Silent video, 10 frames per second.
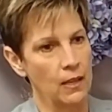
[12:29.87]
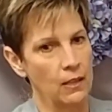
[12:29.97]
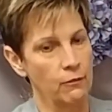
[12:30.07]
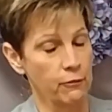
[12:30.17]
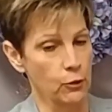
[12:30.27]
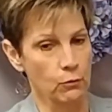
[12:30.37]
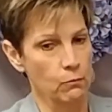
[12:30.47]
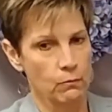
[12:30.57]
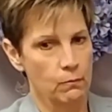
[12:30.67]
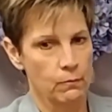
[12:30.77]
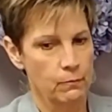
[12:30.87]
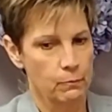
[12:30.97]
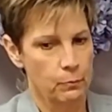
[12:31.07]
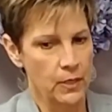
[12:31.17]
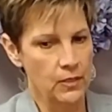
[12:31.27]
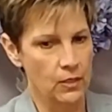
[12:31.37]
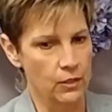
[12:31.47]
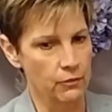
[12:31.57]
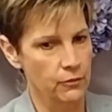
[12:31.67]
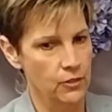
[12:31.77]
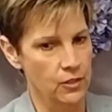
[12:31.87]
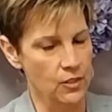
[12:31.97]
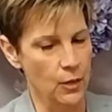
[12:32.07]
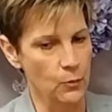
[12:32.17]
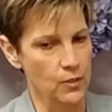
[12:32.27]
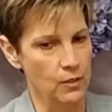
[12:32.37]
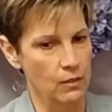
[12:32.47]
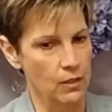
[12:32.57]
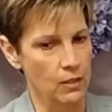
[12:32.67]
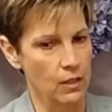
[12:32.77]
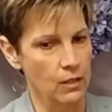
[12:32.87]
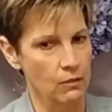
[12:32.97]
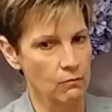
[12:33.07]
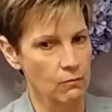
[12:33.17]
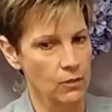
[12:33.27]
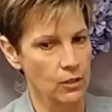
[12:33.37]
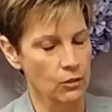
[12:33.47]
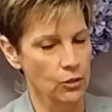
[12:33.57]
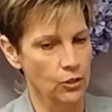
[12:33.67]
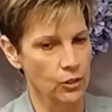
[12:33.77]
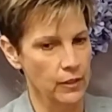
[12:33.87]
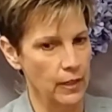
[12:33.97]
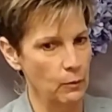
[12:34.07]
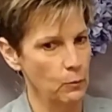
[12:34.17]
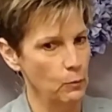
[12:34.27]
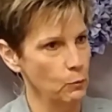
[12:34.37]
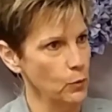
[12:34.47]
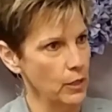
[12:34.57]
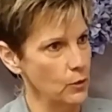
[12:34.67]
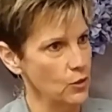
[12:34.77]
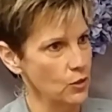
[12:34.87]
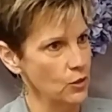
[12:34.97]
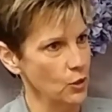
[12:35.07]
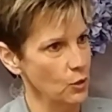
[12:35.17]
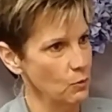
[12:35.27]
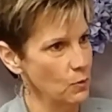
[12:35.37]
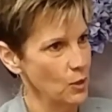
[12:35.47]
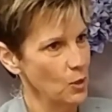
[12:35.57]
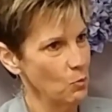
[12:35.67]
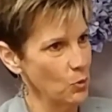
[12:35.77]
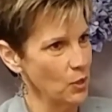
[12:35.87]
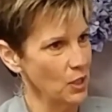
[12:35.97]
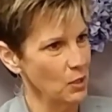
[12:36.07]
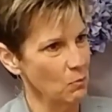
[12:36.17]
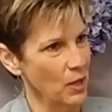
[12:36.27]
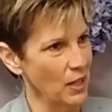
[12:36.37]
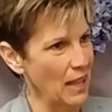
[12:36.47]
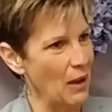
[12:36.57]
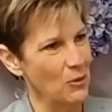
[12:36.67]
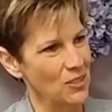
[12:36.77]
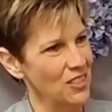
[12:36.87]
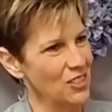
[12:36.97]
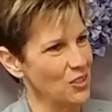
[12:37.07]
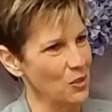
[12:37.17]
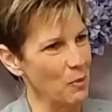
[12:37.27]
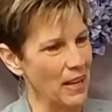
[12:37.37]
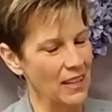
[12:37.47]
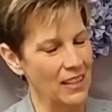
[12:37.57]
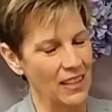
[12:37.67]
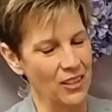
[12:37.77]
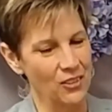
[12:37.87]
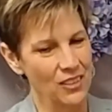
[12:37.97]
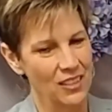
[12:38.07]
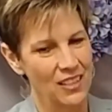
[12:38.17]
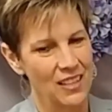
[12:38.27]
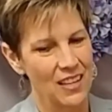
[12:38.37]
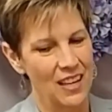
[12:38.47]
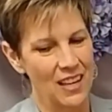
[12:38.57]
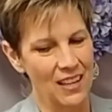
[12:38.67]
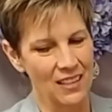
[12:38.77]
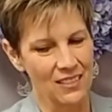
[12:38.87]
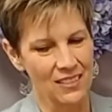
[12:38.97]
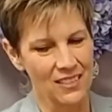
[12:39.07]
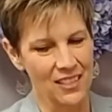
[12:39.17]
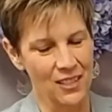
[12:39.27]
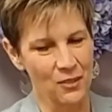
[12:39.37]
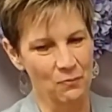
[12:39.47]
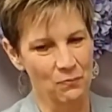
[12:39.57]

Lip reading: And for basically since I was a little girl, that when I started putting in my allowance into a bank account, and